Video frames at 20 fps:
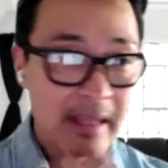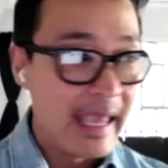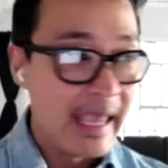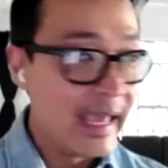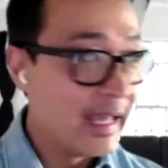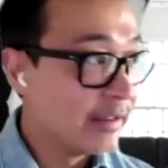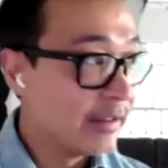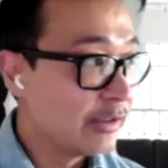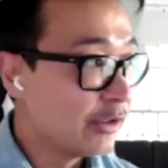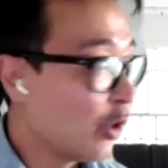
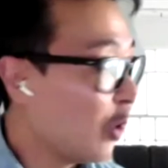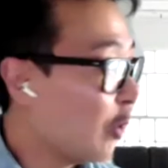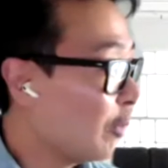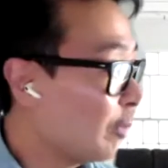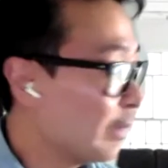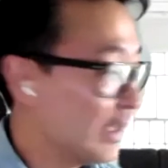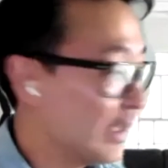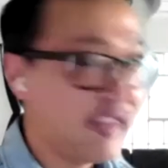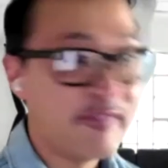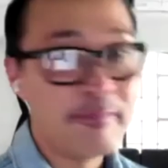and
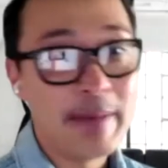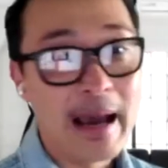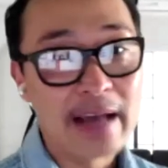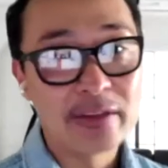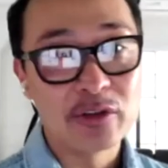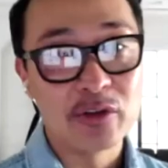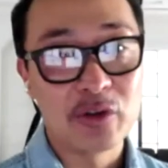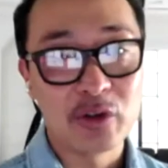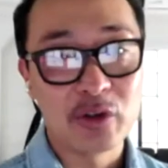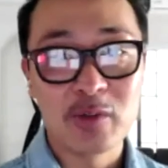go give
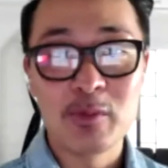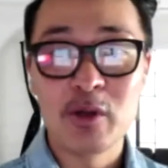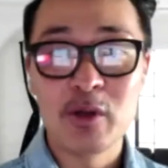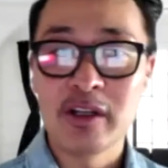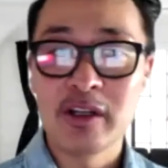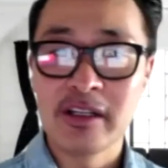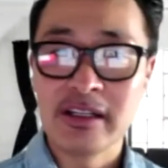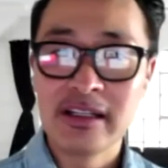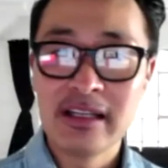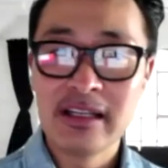back to the
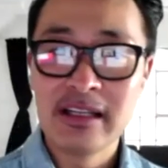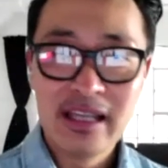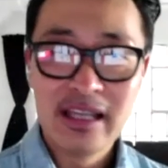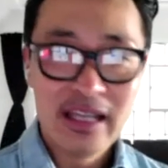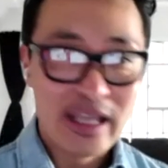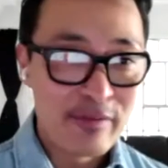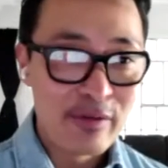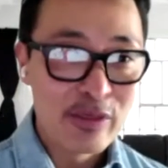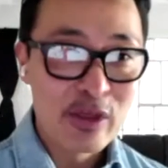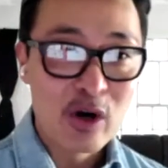community,
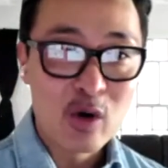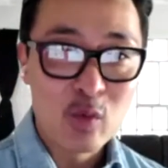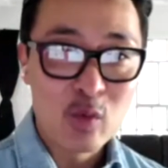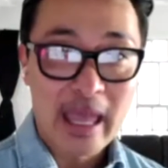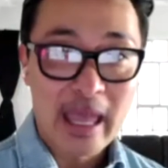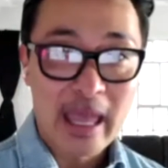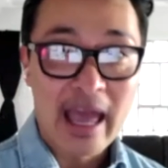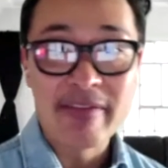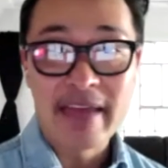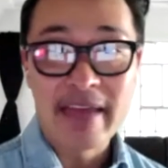even though
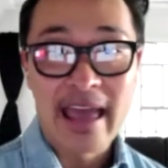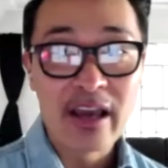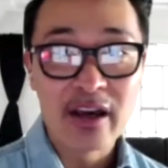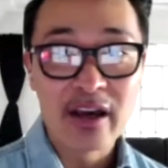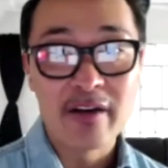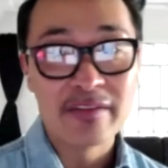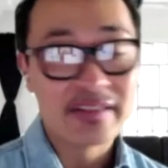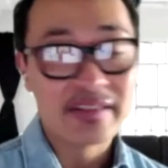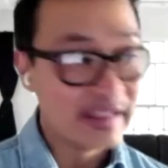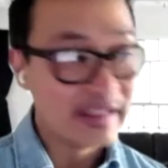we have
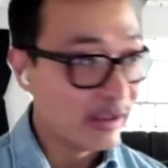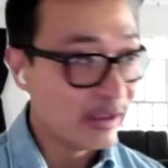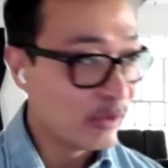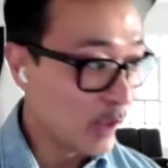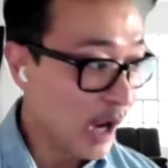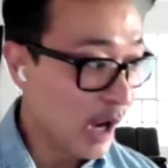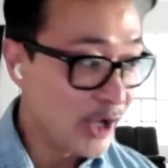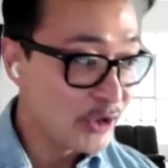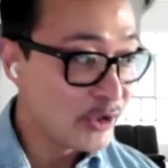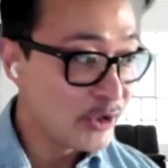handcuffs
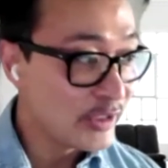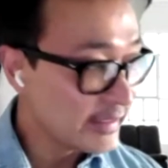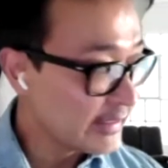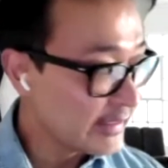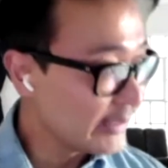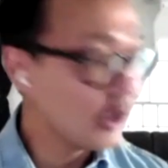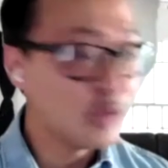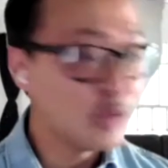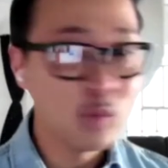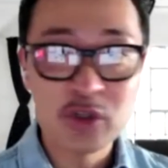on you
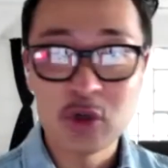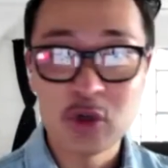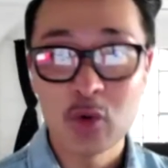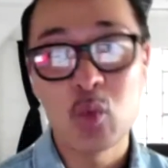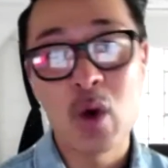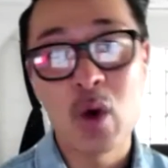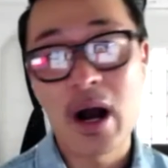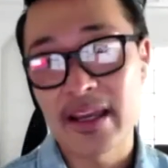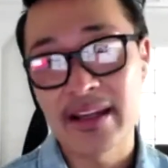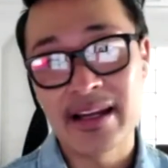still when you're
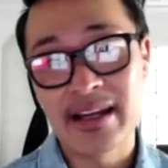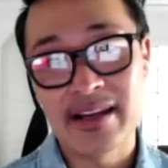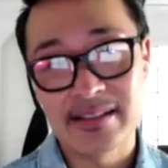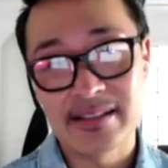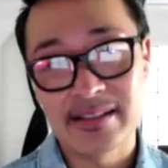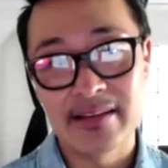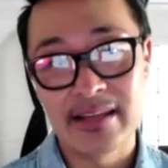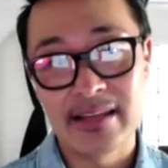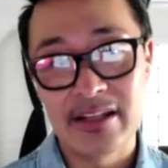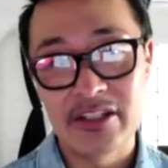walking
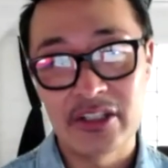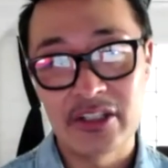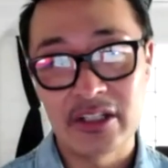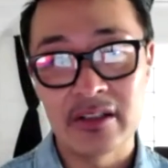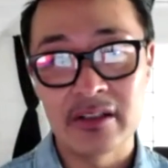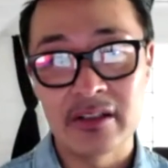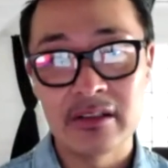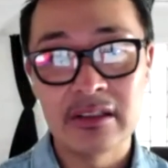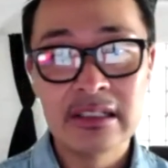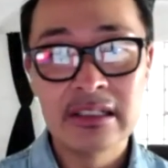outside that
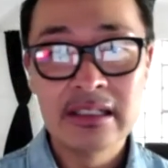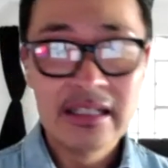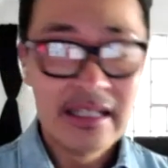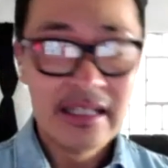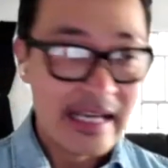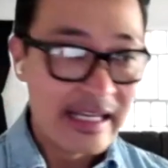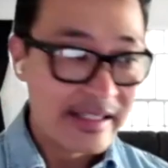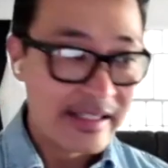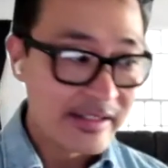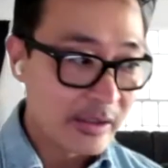jail.
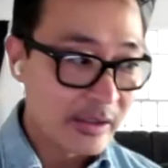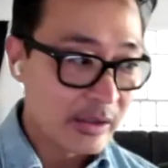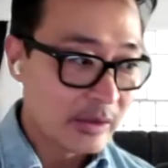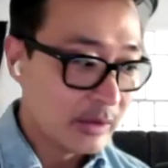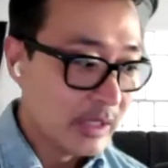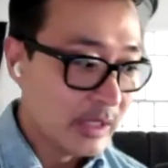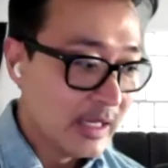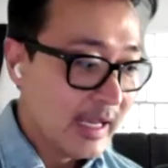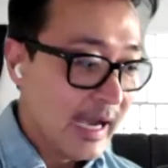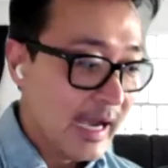And
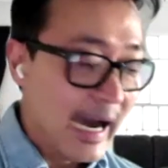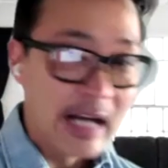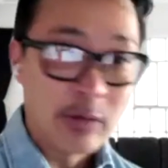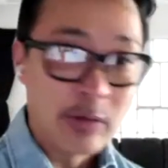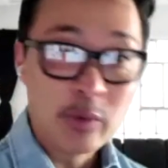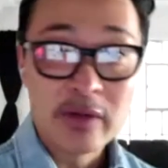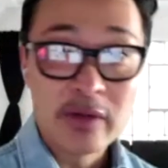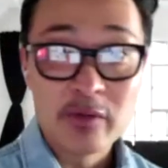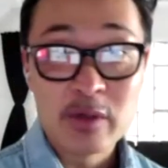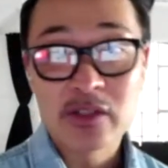so how
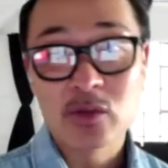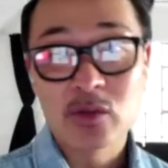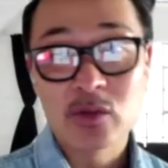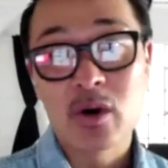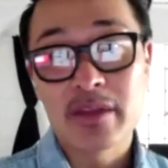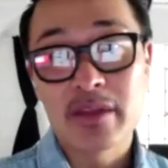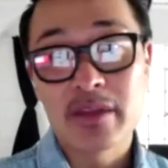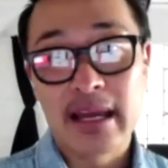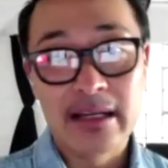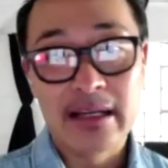do we
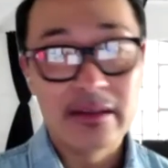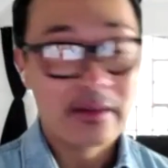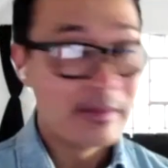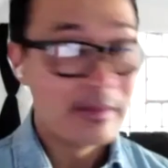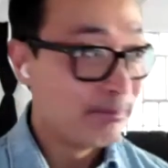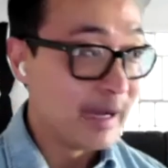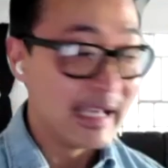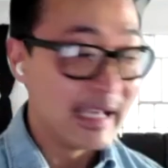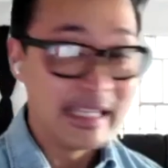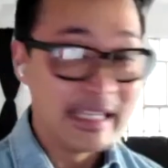restore that?
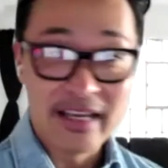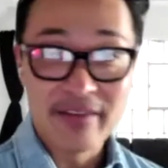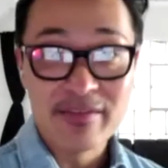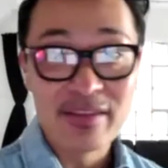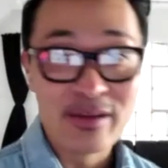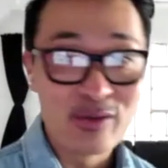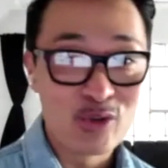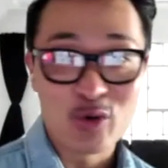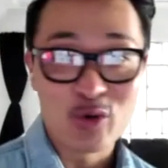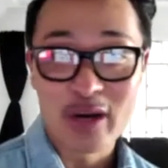By
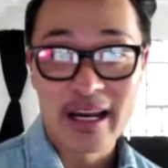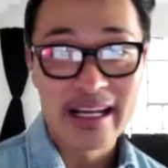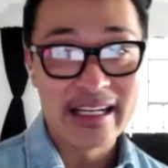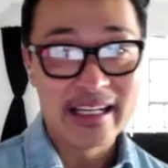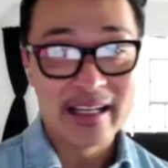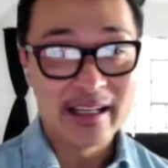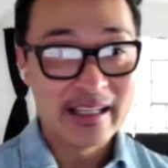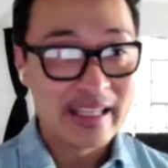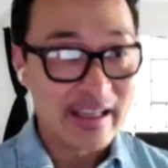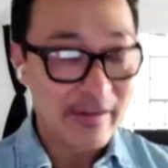giving them
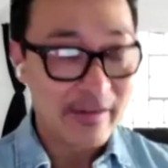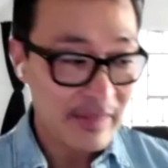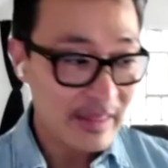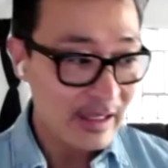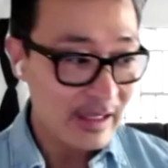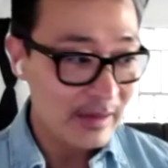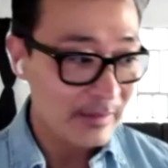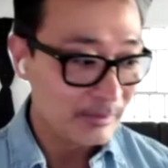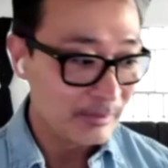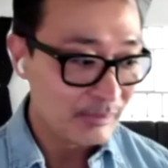training, giving
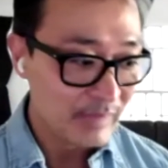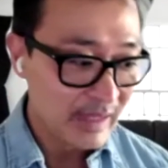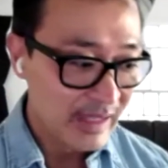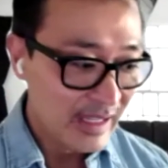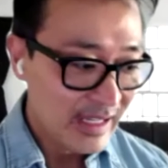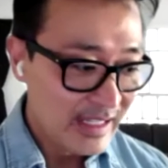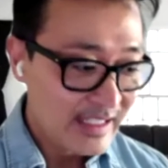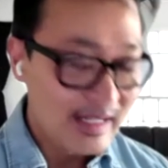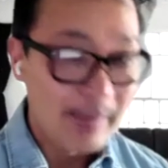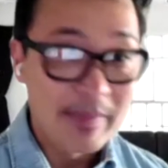them
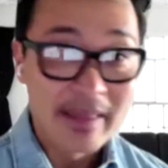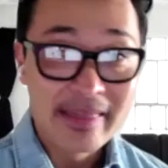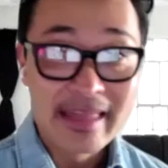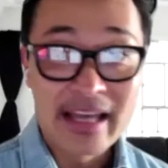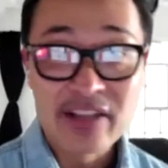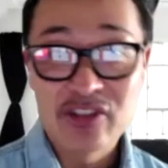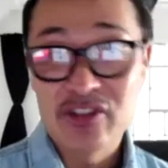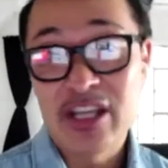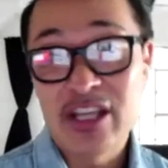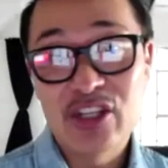something
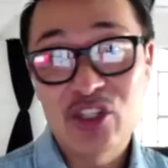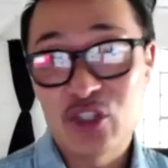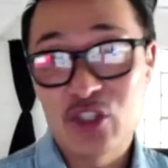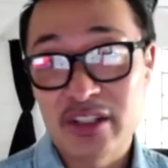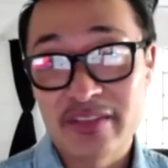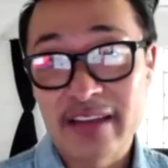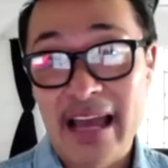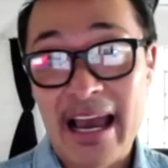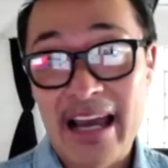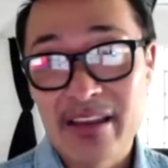that they should
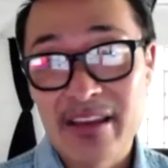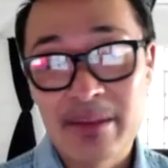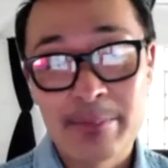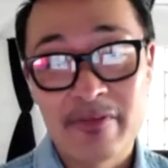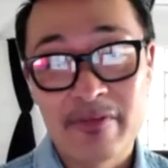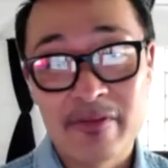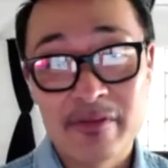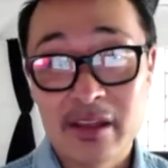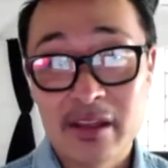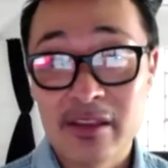have had
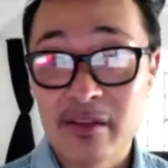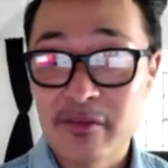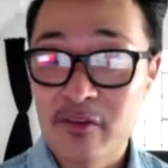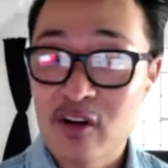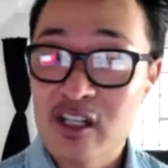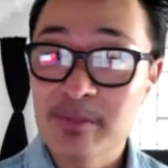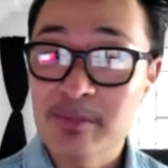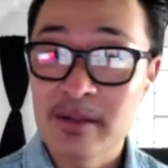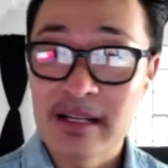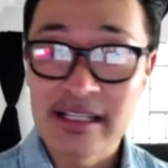in the
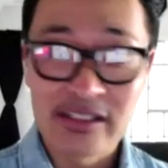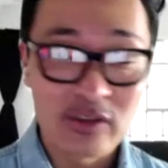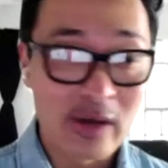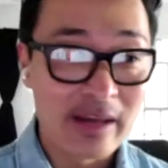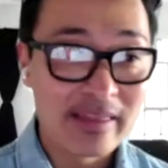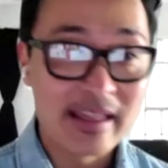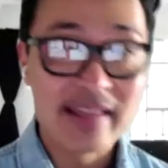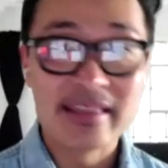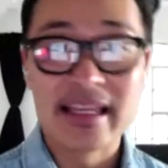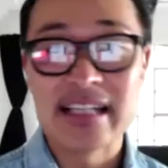first place. So
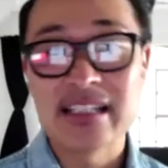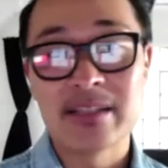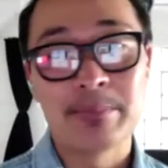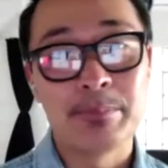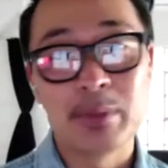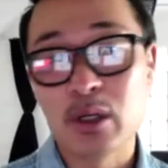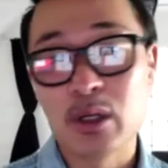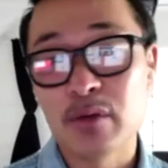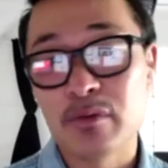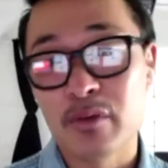I think that's a
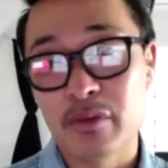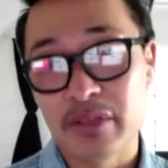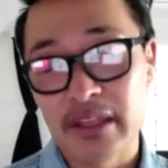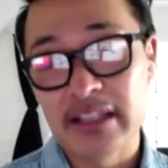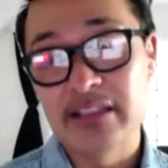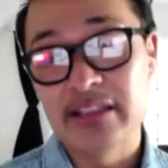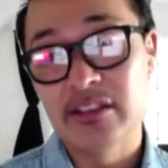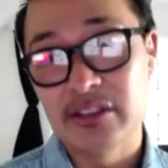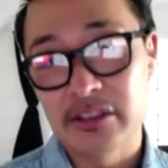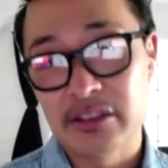beautiful
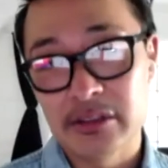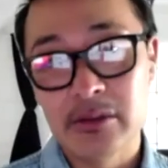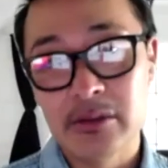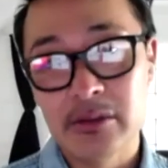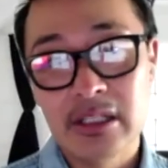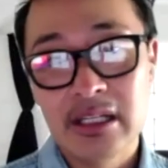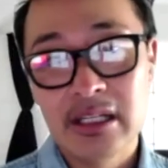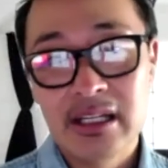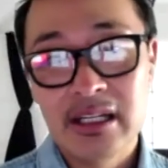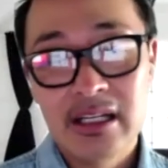thing to do.